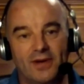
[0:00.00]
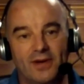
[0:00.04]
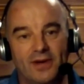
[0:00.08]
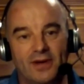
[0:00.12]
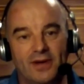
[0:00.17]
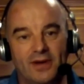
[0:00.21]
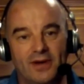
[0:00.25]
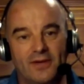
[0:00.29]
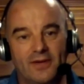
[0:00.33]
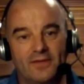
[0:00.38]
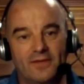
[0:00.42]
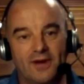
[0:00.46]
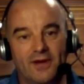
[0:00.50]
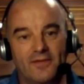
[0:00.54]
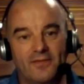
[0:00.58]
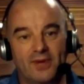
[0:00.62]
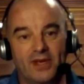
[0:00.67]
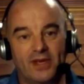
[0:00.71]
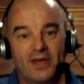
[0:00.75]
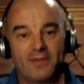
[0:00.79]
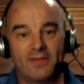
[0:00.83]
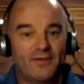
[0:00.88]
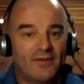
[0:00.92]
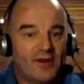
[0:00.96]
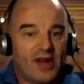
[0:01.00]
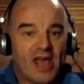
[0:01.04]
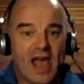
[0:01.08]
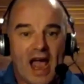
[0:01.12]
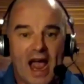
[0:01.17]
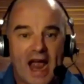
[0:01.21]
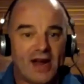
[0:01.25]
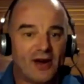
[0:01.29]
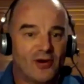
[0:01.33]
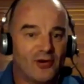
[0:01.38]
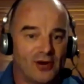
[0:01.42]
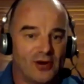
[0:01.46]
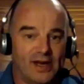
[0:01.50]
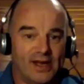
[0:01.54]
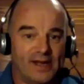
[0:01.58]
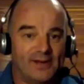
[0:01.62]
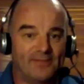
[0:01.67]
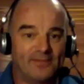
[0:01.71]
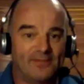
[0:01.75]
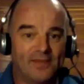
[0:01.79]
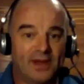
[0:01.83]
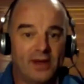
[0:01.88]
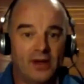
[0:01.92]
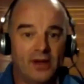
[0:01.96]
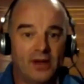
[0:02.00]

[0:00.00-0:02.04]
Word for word: of becoming very angry